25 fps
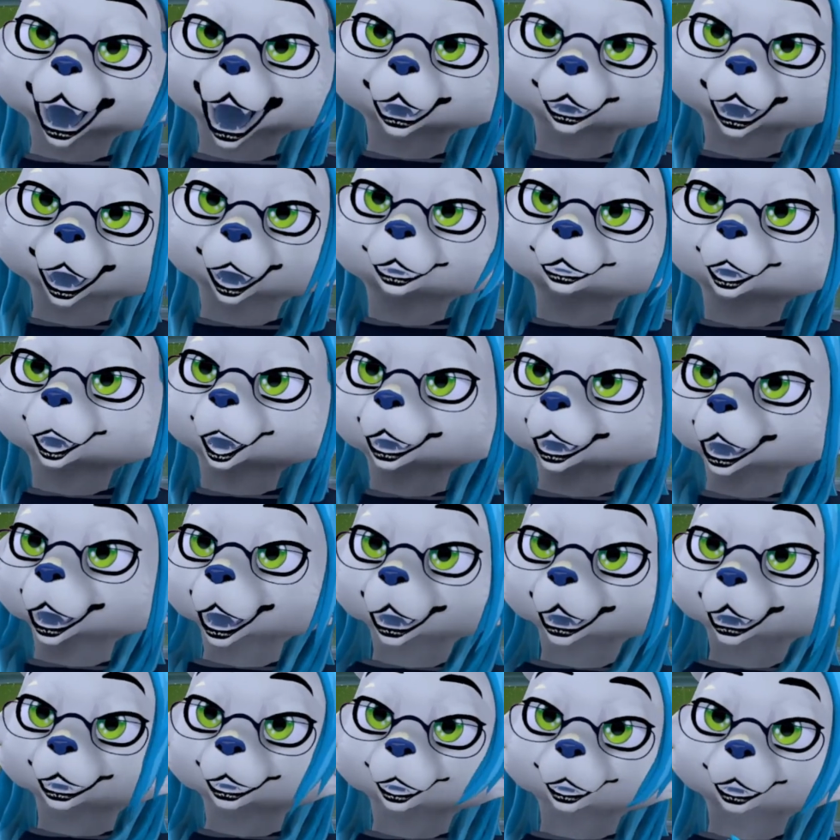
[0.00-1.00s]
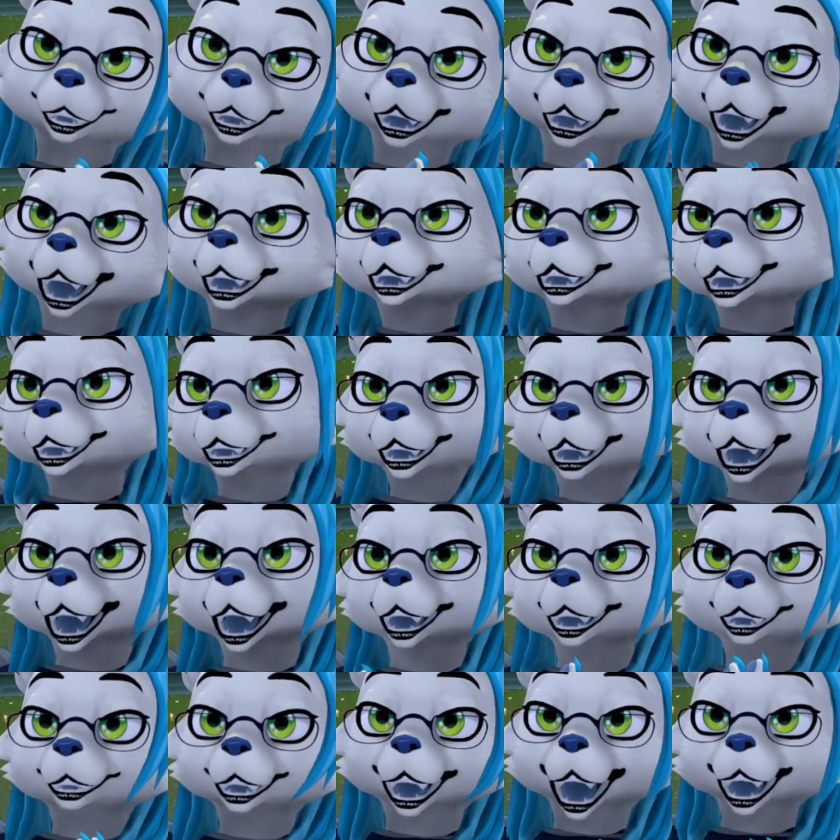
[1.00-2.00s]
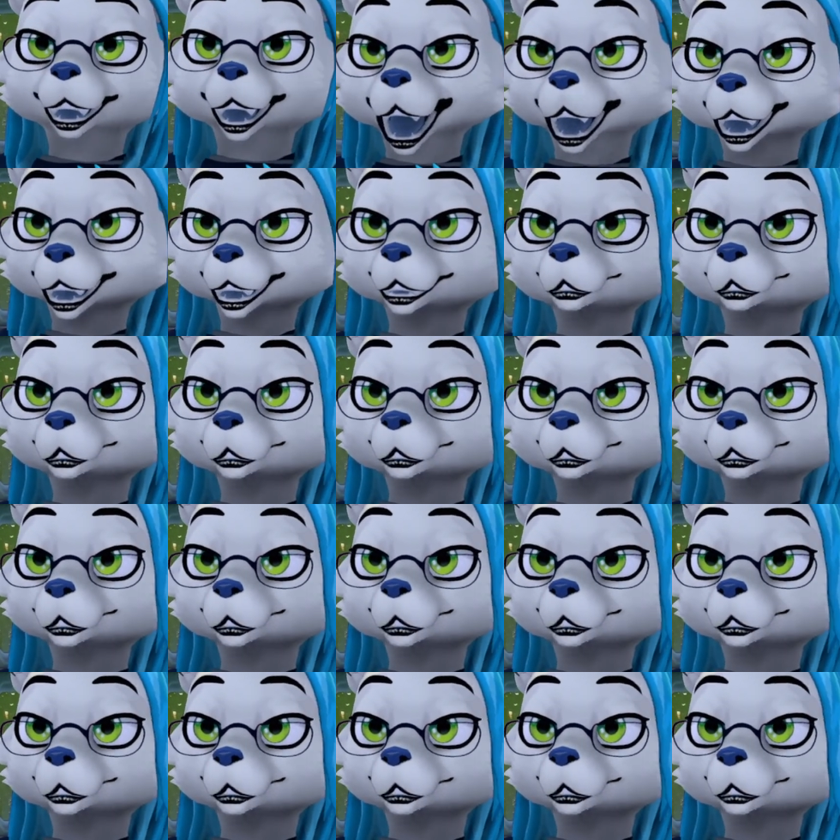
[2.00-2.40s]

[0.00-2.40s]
If you want to support me on Patreon, you can. Link in the description